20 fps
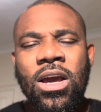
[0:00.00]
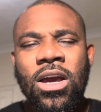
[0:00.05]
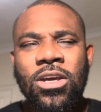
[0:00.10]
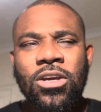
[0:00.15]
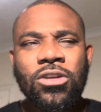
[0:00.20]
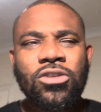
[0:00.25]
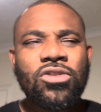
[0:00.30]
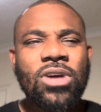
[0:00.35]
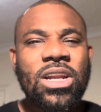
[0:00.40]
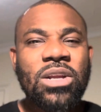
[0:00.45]

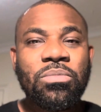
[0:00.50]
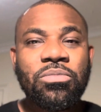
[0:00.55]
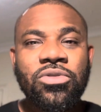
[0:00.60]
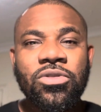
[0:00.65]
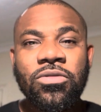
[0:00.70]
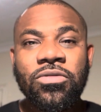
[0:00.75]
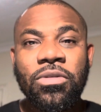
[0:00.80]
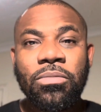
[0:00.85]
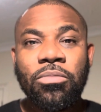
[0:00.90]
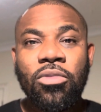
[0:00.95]
You're trying to
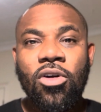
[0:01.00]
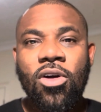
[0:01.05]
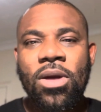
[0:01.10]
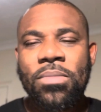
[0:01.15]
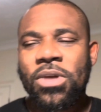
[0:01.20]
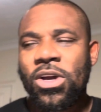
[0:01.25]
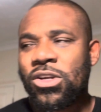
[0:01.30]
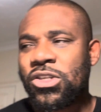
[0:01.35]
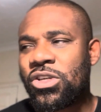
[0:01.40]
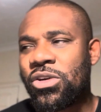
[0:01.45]
prove a point
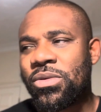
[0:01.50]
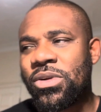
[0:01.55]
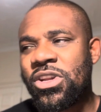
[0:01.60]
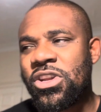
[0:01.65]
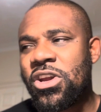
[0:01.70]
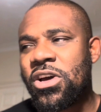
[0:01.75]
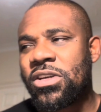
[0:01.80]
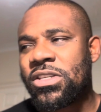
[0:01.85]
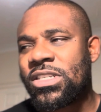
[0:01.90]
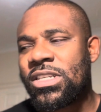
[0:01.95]
because you're a
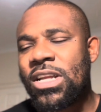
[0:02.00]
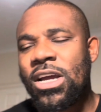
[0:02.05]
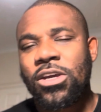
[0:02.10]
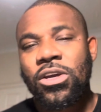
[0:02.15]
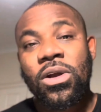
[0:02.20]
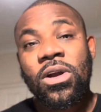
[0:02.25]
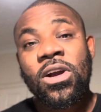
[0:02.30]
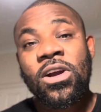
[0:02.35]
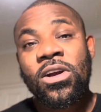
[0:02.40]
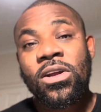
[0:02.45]
nurse now,
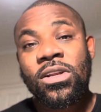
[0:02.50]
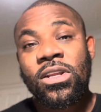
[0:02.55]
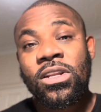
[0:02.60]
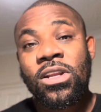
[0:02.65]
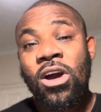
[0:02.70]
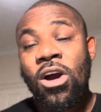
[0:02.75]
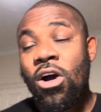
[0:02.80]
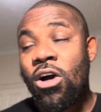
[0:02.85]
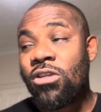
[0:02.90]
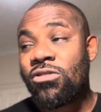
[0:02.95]
you're earning
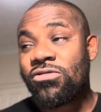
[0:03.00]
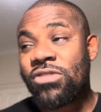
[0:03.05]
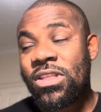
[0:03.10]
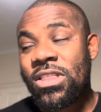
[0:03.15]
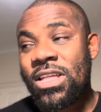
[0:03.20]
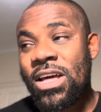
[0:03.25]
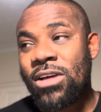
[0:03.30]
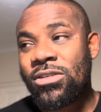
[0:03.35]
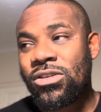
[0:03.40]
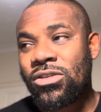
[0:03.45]

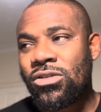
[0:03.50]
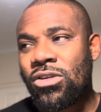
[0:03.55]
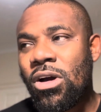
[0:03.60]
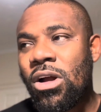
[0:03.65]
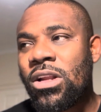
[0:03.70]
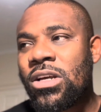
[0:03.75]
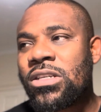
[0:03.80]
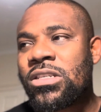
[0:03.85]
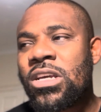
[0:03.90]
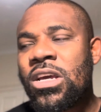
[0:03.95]

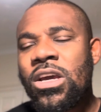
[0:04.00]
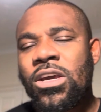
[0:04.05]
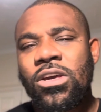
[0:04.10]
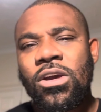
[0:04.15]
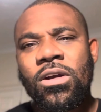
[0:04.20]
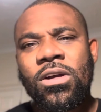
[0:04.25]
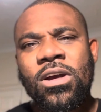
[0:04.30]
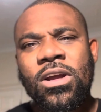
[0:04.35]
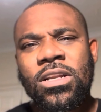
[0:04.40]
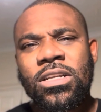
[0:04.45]
$100,000,
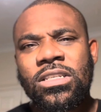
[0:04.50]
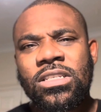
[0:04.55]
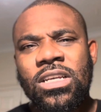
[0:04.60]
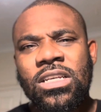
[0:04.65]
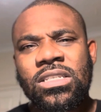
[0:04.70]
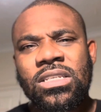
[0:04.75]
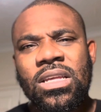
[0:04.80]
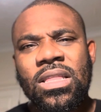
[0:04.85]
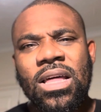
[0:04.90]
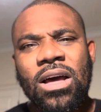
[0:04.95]
you're earning
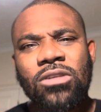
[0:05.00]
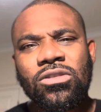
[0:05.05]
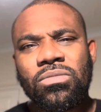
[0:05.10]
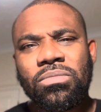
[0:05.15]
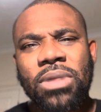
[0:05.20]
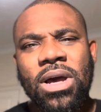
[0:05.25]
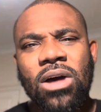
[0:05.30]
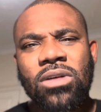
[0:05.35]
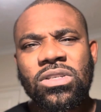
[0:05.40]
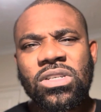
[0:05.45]

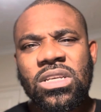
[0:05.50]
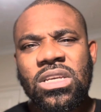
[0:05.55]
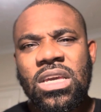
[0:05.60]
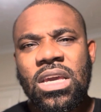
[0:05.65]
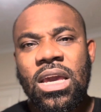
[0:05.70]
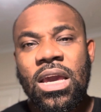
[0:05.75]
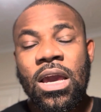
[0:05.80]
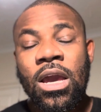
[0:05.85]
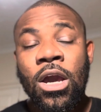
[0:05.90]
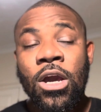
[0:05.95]
£60,000 a
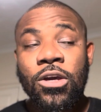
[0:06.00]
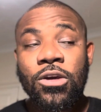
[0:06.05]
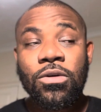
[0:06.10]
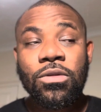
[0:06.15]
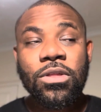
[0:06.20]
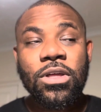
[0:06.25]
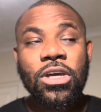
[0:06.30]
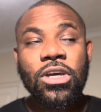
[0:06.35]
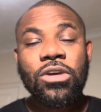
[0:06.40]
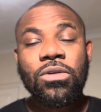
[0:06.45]
year. You
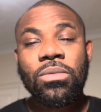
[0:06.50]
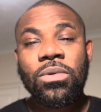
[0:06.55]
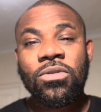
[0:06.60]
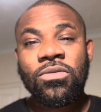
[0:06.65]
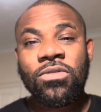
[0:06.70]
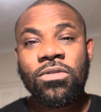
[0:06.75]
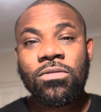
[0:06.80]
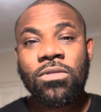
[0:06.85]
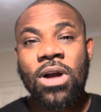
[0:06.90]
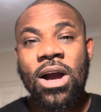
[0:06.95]
think you have
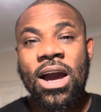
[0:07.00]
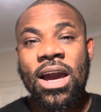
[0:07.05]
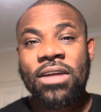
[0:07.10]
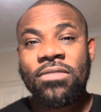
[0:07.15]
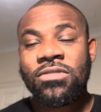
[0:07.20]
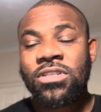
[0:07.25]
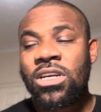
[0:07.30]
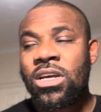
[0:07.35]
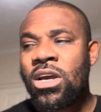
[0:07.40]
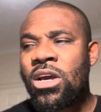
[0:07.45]

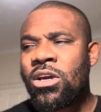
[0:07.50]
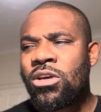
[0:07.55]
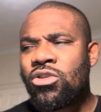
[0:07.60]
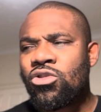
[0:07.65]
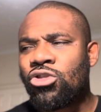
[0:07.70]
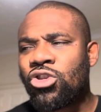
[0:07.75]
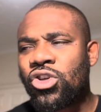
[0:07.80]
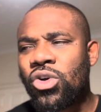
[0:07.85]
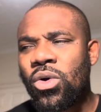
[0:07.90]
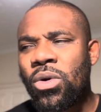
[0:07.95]
arrived, you
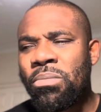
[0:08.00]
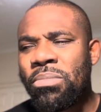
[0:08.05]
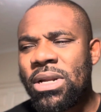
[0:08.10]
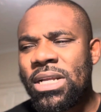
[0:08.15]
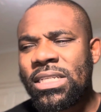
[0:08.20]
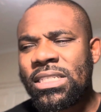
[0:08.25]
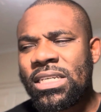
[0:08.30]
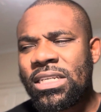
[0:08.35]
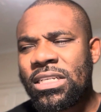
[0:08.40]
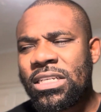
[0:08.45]
show a
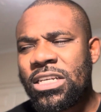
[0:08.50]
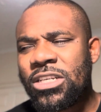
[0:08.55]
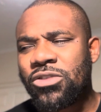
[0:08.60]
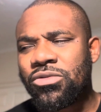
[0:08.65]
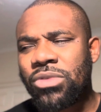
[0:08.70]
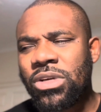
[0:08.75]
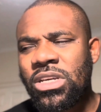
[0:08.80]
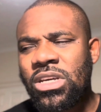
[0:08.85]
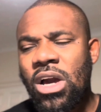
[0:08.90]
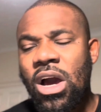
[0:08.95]
blatant
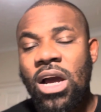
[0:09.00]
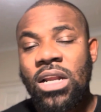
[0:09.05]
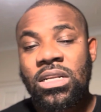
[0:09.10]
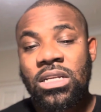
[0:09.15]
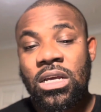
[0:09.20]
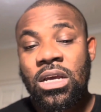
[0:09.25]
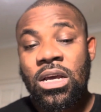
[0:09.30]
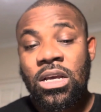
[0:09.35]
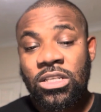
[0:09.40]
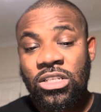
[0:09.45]
disregard.
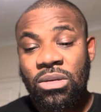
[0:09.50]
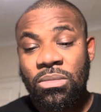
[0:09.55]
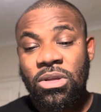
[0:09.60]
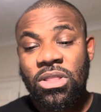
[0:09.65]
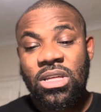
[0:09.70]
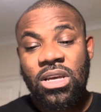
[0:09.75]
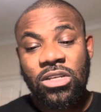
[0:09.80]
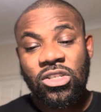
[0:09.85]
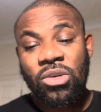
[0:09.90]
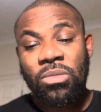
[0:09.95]
Some
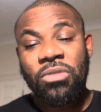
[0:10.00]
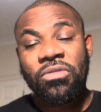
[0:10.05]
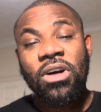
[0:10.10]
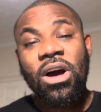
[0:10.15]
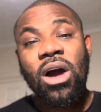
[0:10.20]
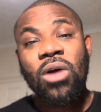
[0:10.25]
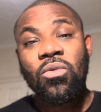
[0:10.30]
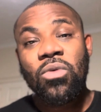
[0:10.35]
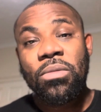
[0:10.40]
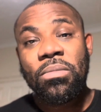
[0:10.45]
of
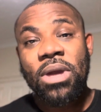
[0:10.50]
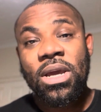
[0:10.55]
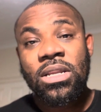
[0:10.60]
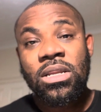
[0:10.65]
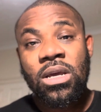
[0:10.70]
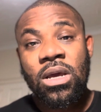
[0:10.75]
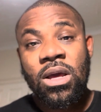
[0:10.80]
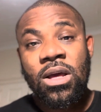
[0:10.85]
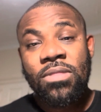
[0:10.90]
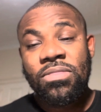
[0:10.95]
our women,
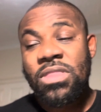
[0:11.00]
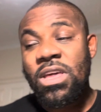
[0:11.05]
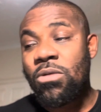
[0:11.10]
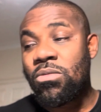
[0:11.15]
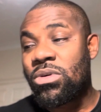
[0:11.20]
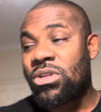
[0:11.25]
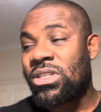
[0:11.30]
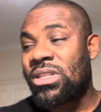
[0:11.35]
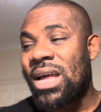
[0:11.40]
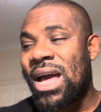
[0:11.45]
they
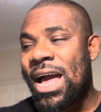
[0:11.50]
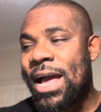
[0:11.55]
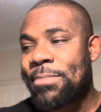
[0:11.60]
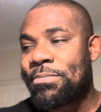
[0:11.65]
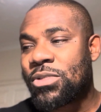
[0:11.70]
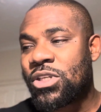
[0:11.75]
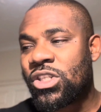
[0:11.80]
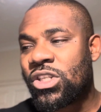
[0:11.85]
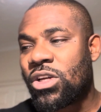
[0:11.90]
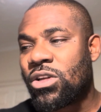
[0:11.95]
would
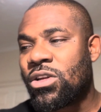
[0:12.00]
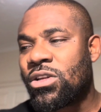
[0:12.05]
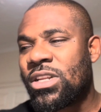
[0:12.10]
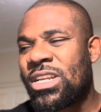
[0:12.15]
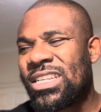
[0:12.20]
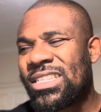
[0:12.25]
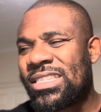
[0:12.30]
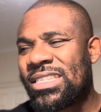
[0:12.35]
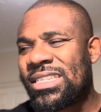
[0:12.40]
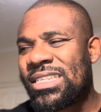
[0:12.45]

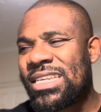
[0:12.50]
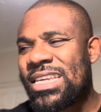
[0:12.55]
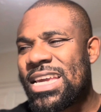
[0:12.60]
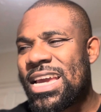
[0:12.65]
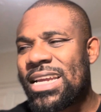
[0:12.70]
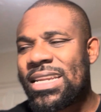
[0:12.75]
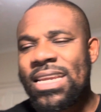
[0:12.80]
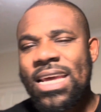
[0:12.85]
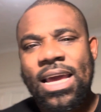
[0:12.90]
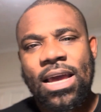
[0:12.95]
absolutely tear
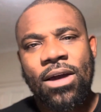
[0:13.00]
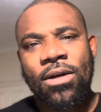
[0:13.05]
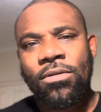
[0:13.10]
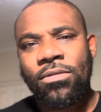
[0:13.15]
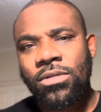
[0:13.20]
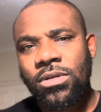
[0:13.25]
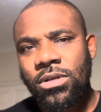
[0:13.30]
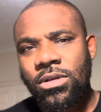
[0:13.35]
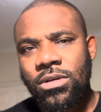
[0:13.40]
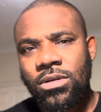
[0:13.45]
down,
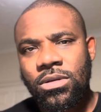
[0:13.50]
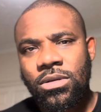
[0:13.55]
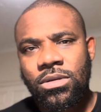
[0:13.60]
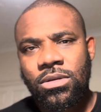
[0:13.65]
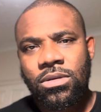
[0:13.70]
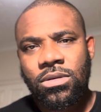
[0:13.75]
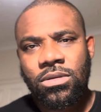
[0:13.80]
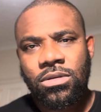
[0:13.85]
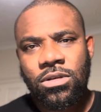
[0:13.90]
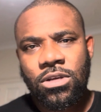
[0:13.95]

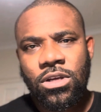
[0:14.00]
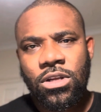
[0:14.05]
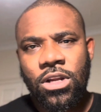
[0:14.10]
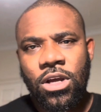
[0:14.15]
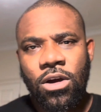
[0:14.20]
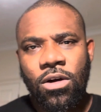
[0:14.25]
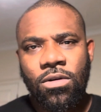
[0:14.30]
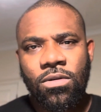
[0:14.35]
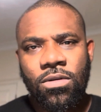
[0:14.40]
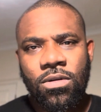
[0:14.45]
you
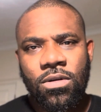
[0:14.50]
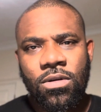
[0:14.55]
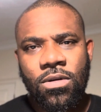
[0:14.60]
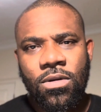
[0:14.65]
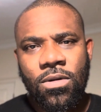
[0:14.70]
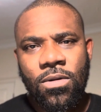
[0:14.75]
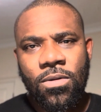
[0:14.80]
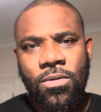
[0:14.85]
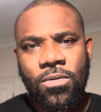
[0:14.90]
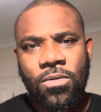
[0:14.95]
know.
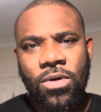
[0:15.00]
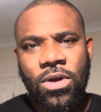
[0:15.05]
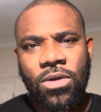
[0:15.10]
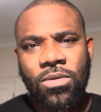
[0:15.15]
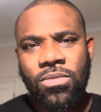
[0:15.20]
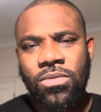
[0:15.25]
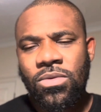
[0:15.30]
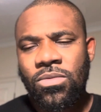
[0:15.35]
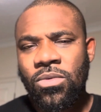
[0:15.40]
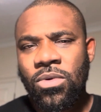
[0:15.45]

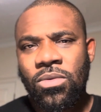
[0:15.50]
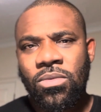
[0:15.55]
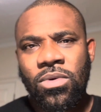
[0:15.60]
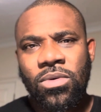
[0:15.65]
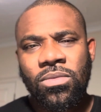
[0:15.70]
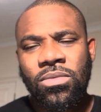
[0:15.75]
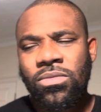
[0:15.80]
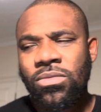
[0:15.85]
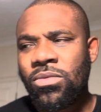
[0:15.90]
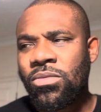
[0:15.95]

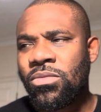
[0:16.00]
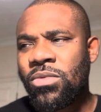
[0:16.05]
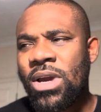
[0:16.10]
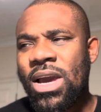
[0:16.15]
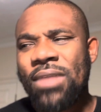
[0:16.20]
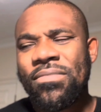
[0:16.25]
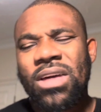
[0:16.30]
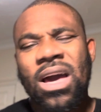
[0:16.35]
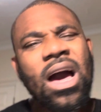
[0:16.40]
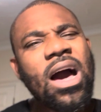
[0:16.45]
We
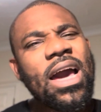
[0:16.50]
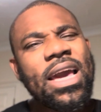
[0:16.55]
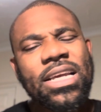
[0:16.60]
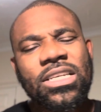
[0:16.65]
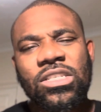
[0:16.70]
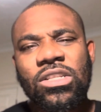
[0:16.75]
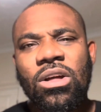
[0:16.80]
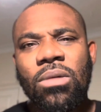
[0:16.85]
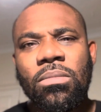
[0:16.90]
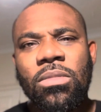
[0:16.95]
have the
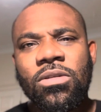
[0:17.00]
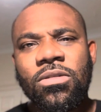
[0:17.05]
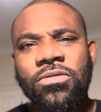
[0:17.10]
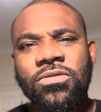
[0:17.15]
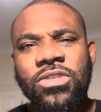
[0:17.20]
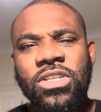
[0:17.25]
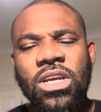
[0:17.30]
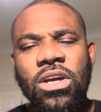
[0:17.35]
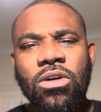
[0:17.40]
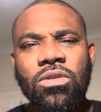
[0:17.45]
highest number of
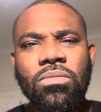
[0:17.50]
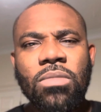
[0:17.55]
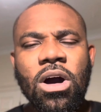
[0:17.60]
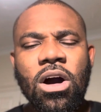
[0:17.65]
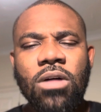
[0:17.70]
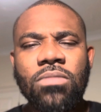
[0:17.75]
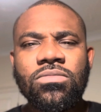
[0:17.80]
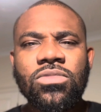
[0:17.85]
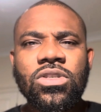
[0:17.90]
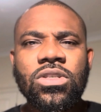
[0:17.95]
single
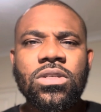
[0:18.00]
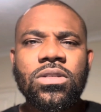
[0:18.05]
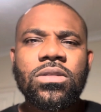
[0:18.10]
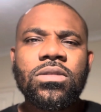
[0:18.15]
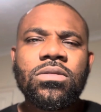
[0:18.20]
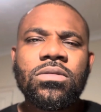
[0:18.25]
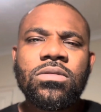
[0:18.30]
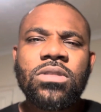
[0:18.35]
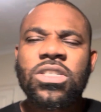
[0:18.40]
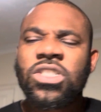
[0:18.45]
moms.
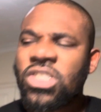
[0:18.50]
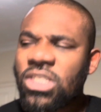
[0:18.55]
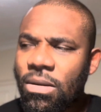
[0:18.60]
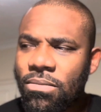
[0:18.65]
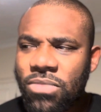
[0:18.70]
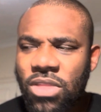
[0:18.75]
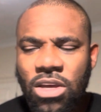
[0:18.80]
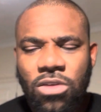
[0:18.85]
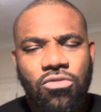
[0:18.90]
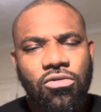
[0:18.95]
There's
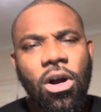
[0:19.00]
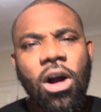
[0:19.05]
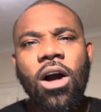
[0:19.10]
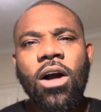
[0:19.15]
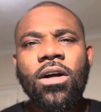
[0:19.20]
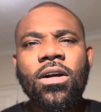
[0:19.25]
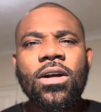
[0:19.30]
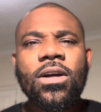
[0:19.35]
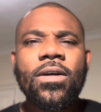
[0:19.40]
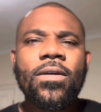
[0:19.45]
something
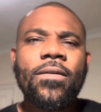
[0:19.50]
wrong.